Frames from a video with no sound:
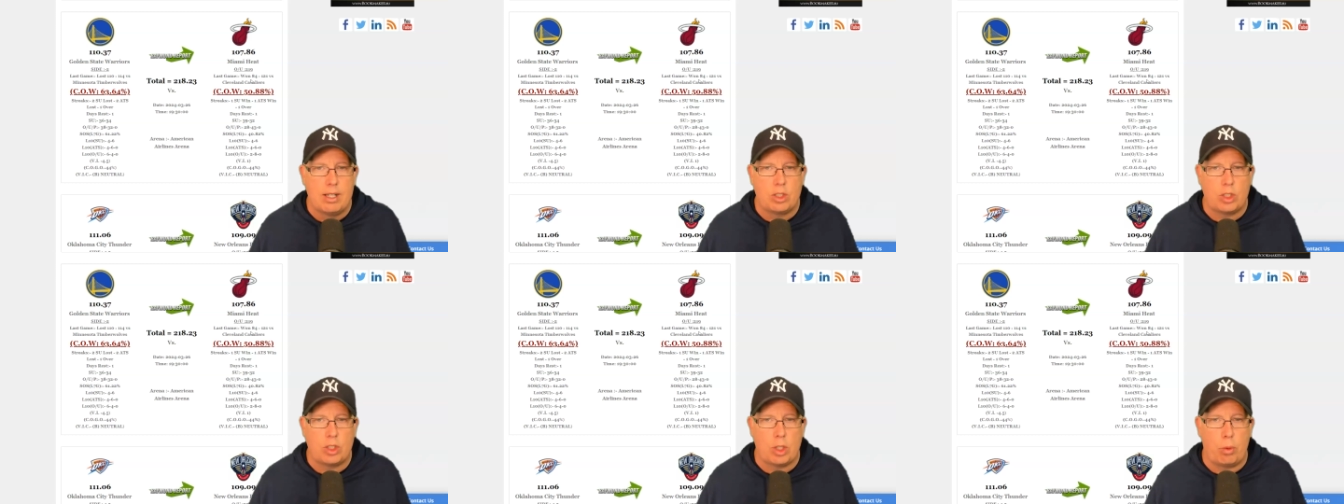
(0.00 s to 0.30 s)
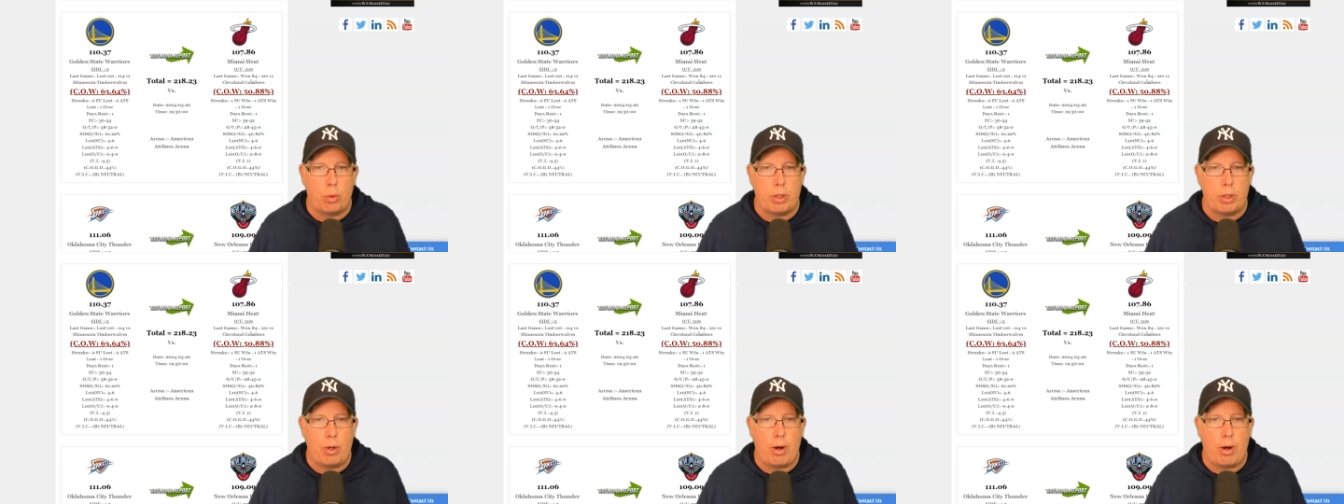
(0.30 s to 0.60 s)

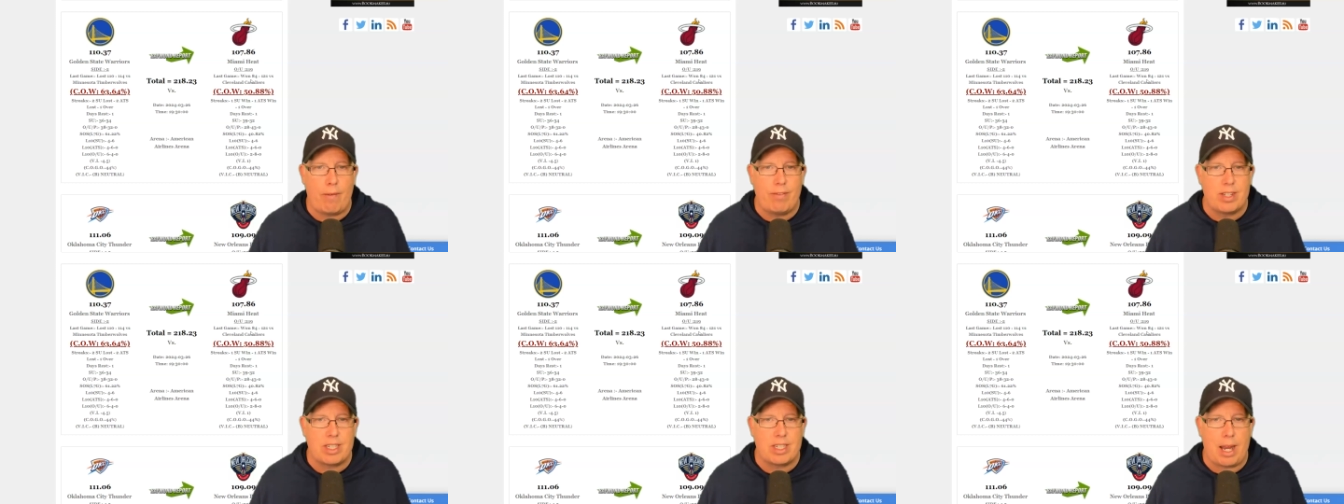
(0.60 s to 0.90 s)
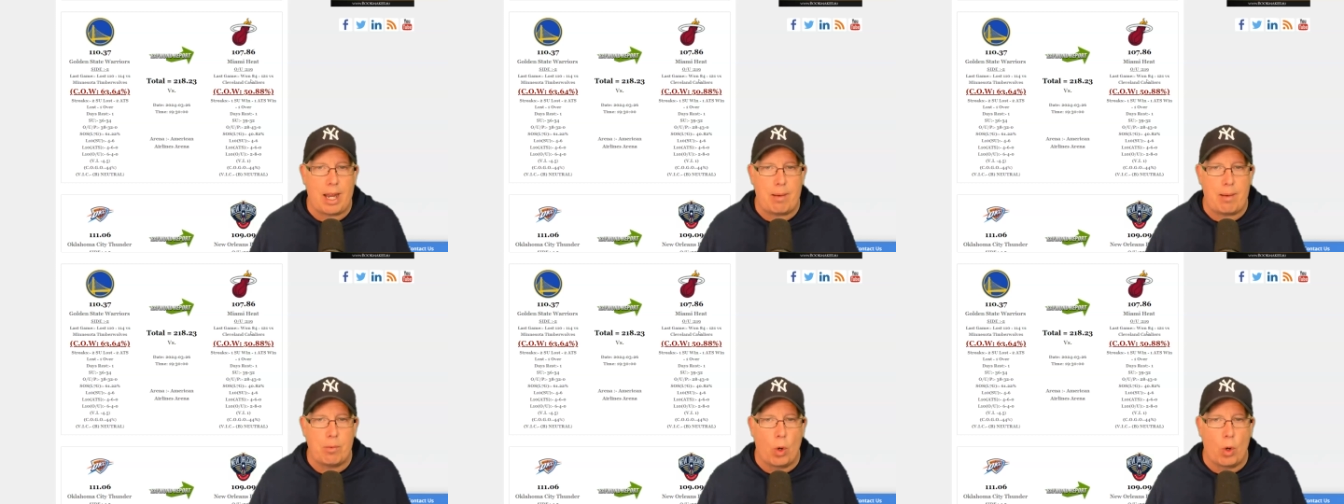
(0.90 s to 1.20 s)
So we do have this
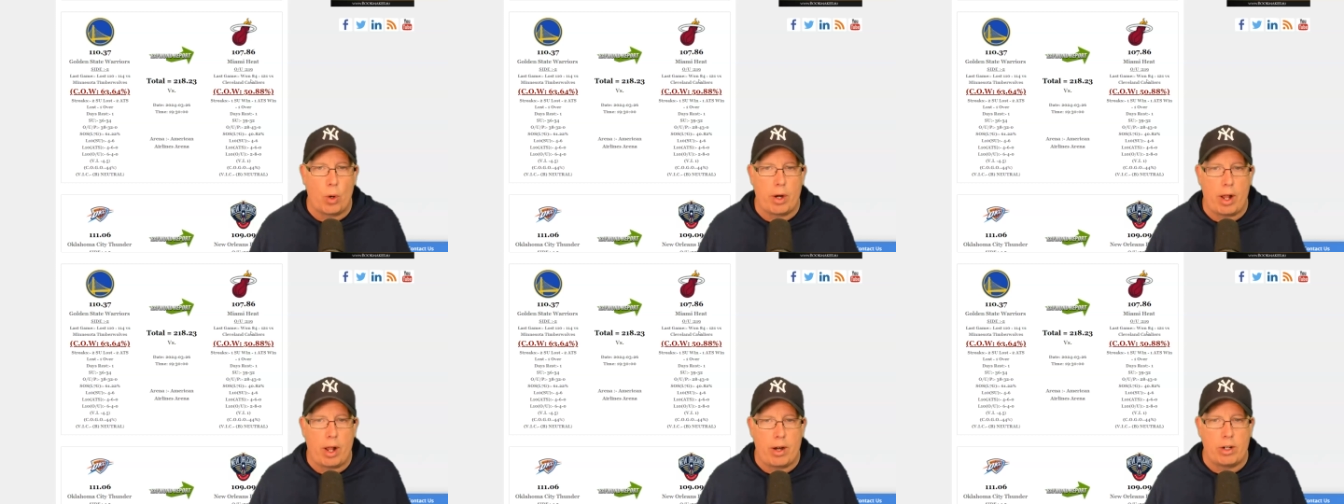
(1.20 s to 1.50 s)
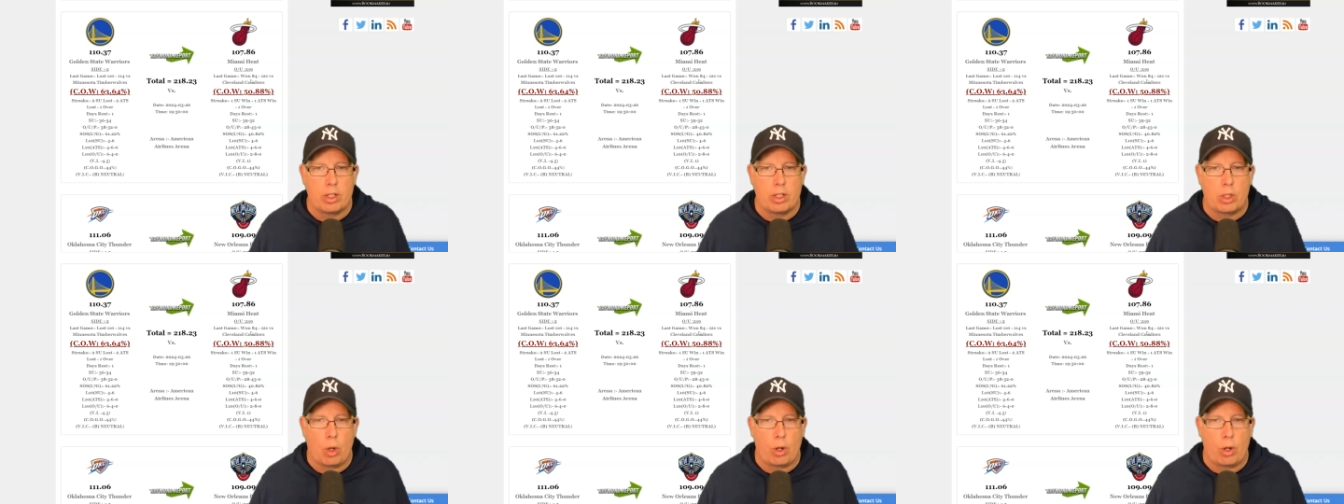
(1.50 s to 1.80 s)
game going
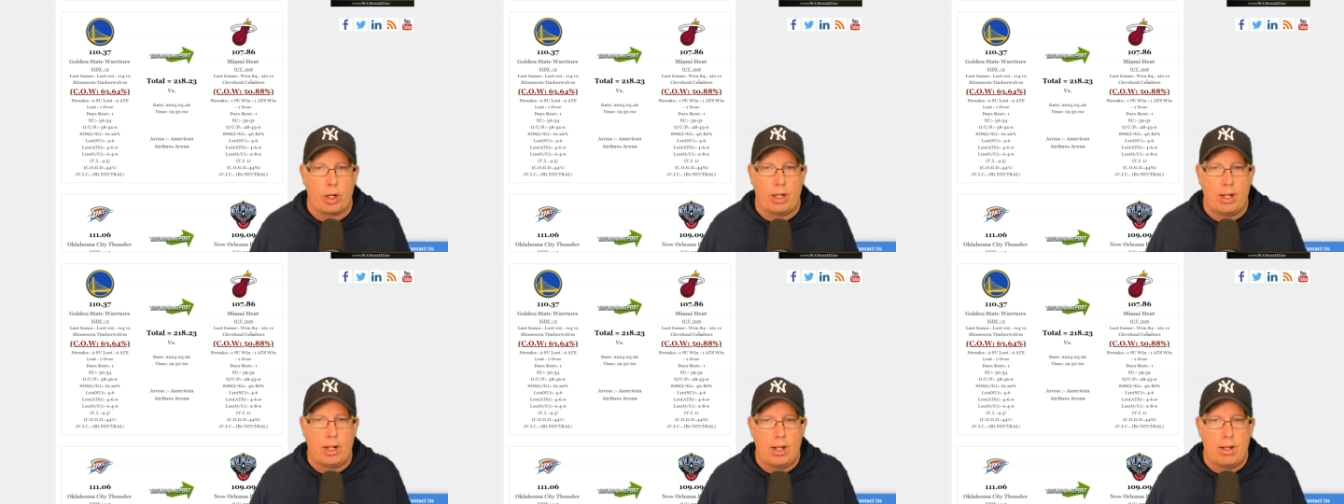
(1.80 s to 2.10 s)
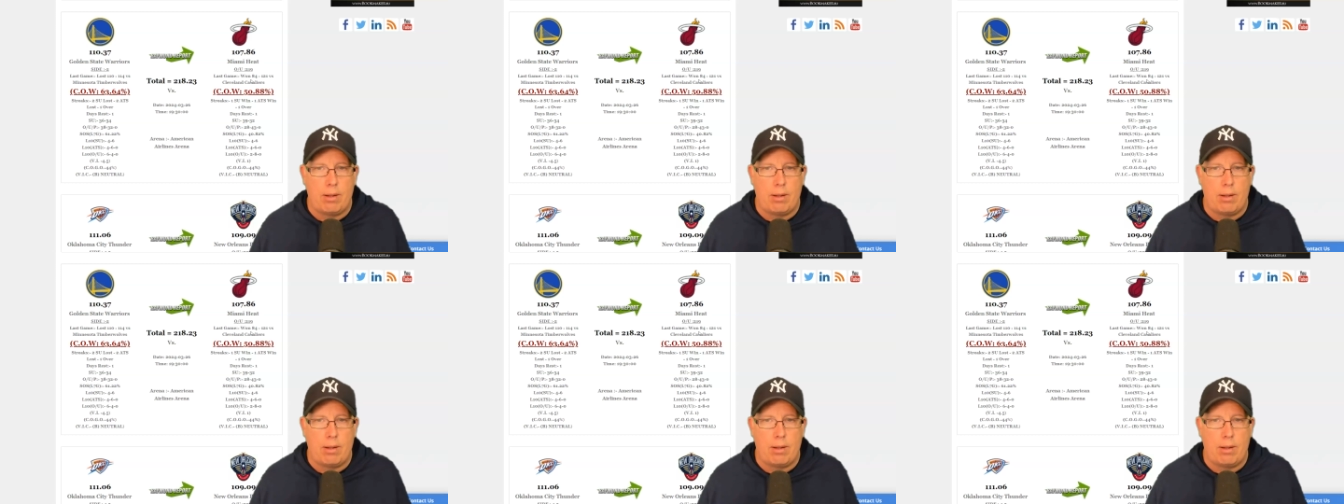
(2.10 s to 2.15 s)
under the total.